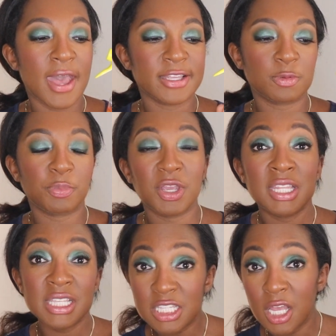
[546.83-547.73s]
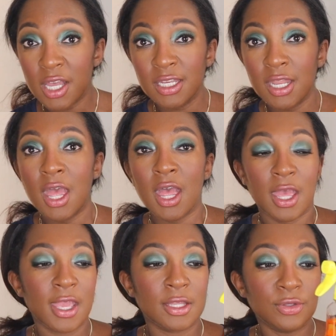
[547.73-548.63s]
I spray this on,
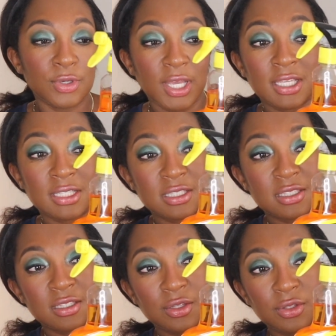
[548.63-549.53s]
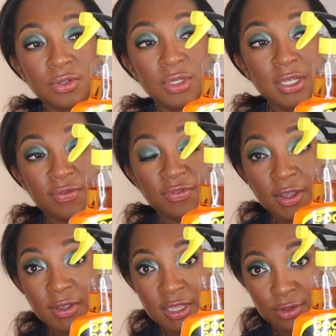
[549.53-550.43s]
and you guys, you need
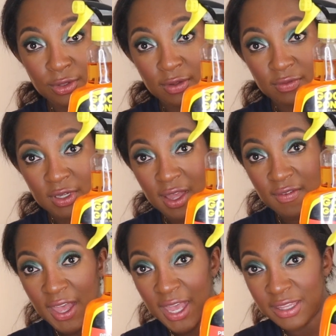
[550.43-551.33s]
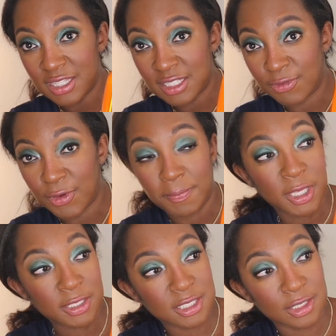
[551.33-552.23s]
very little of it. I've had this for
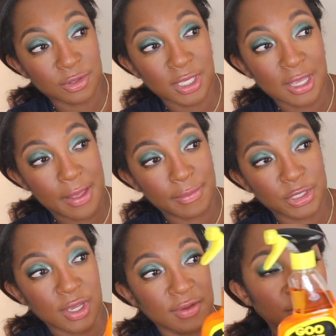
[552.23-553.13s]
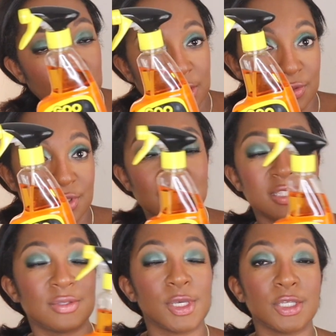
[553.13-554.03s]
months, and look at how much. I've only used
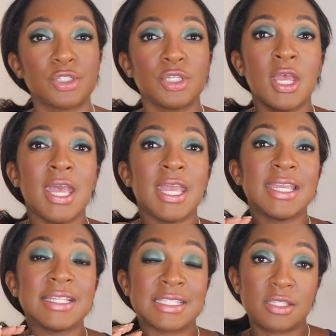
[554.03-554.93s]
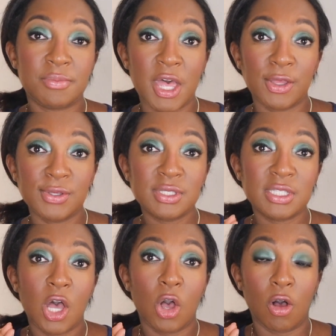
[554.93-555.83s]
this much. It
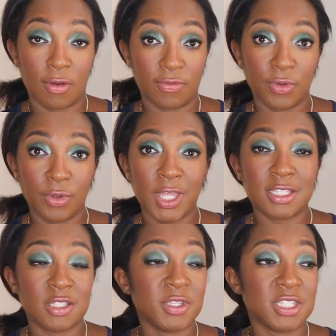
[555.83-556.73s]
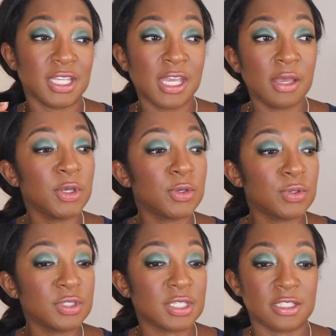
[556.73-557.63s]
smells awful. It smells like
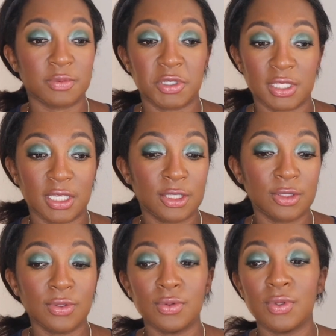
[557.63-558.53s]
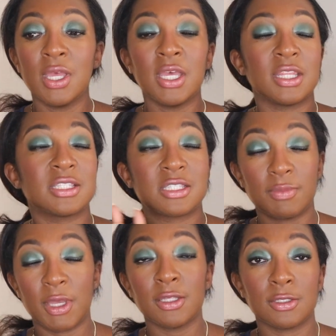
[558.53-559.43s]
chemicals. It smells like glue. The
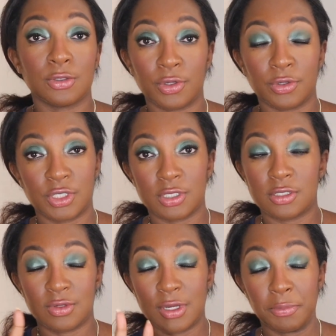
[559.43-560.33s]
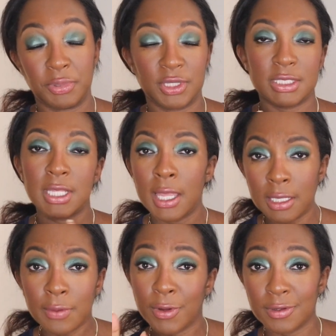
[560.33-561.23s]
smell is atrocious. Do not put this
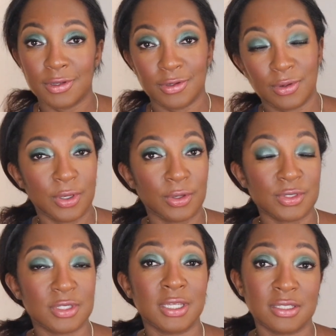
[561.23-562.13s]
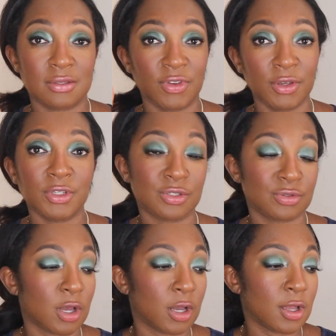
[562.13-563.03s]
anywhere near your nose. It is very
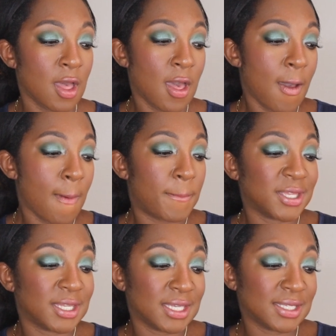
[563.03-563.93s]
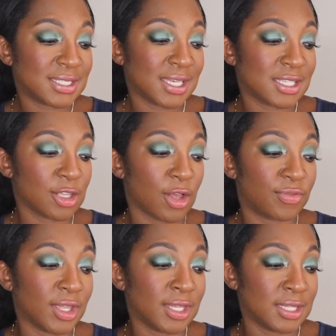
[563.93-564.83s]
strong, but it takes
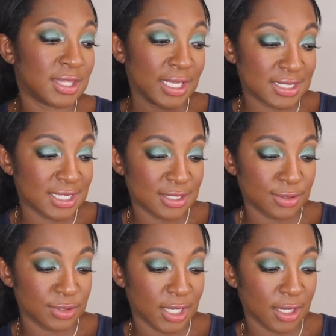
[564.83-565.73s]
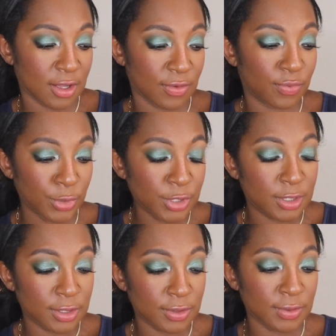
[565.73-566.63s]
off anything. It says it'll take off wood
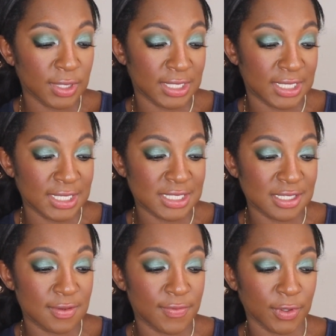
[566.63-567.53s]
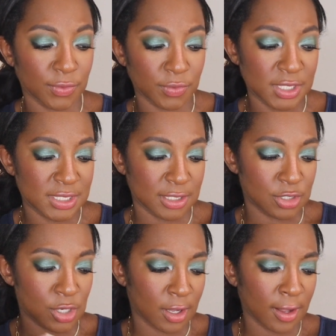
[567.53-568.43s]
glue, adhesive, grease, and
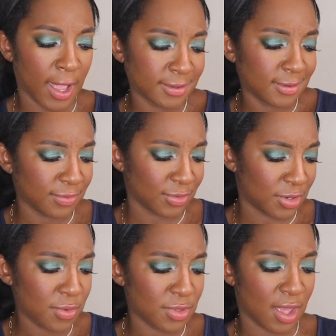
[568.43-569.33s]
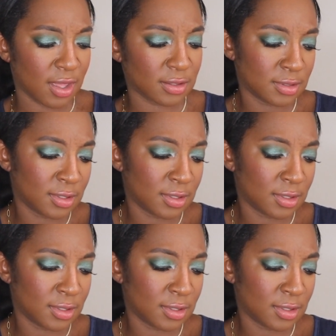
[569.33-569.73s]
tar. I didn't even know that.